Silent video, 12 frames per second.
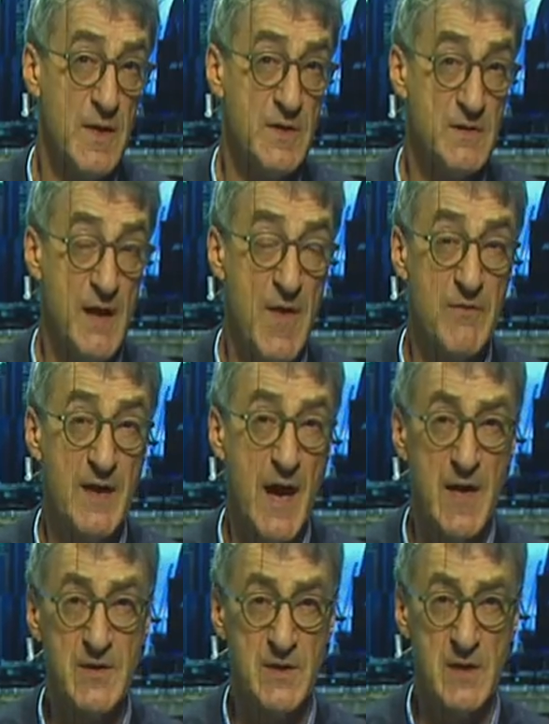
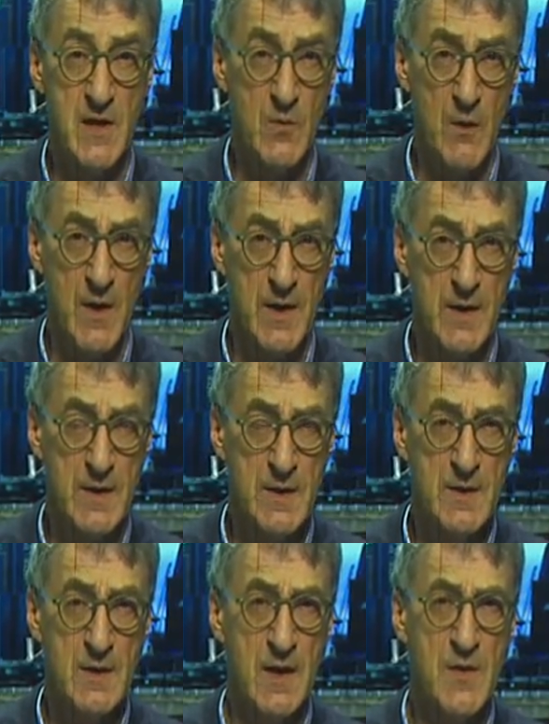heavy-handed in a way.
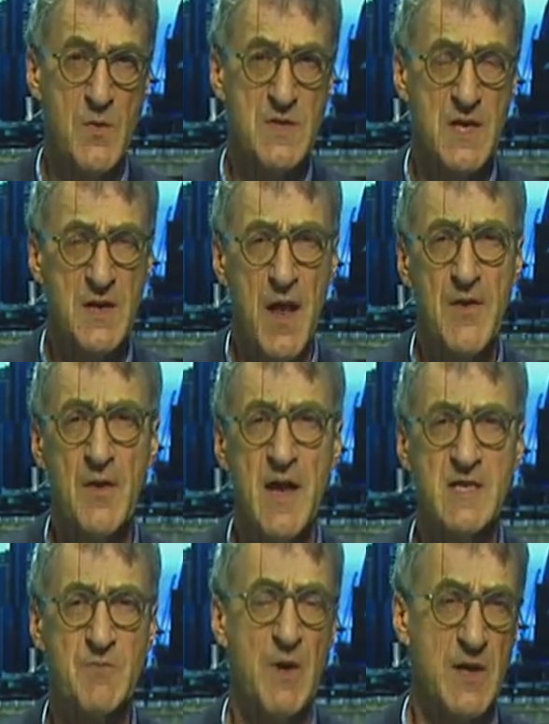And there was another
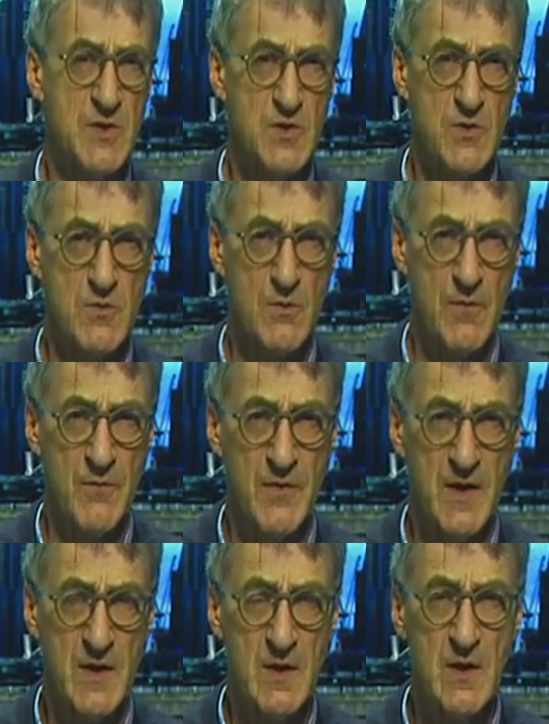aspect too of the
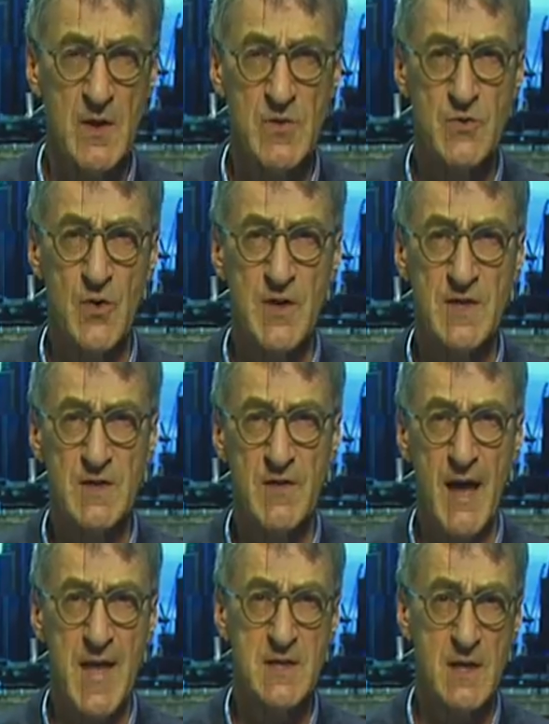drawings of
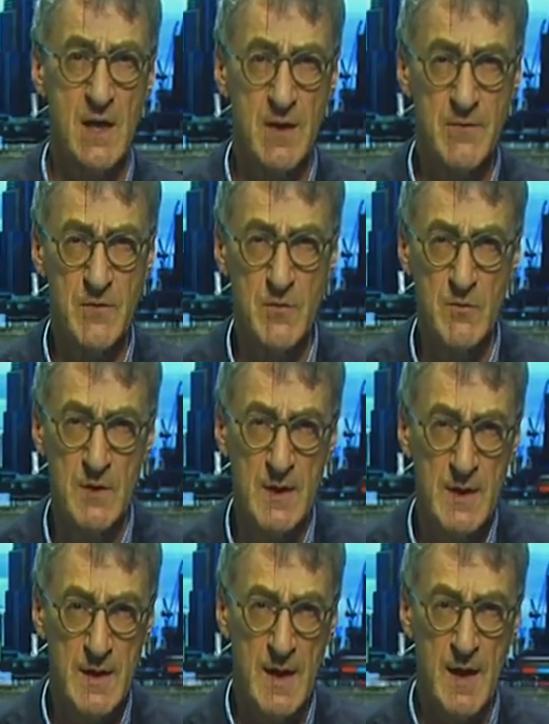Handala. If you,
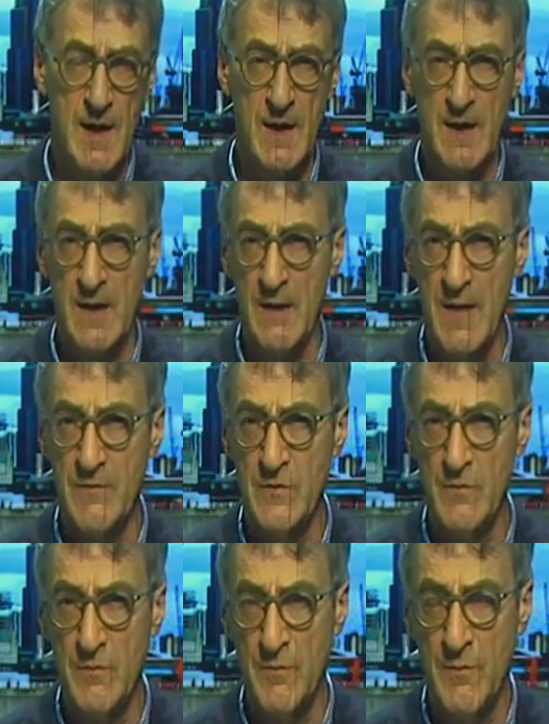uh, if you
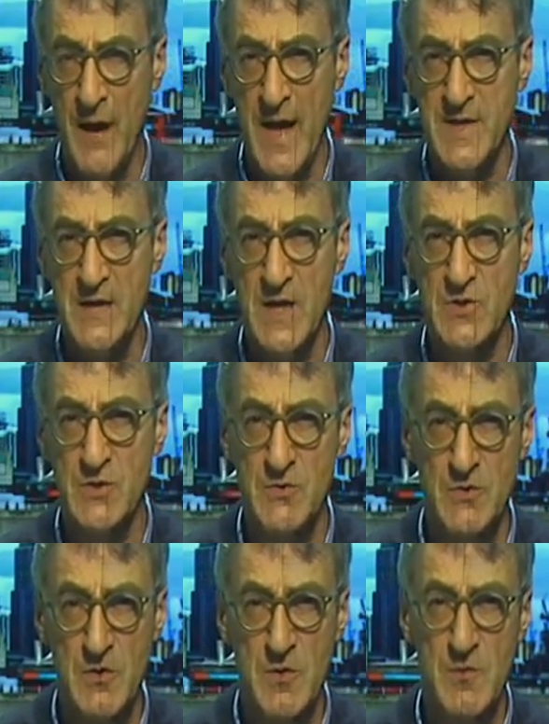pay attention to
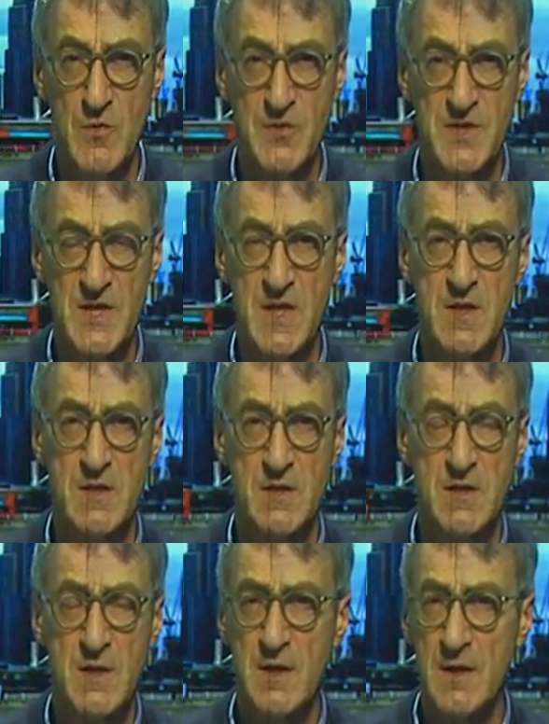them, you'll see that
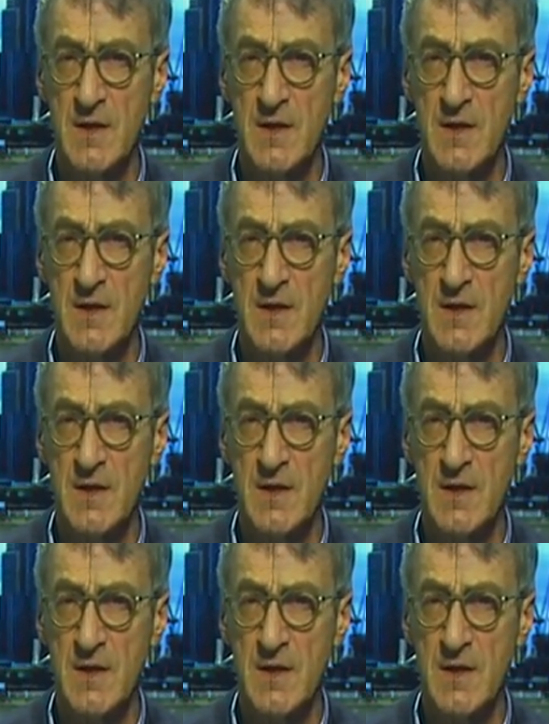he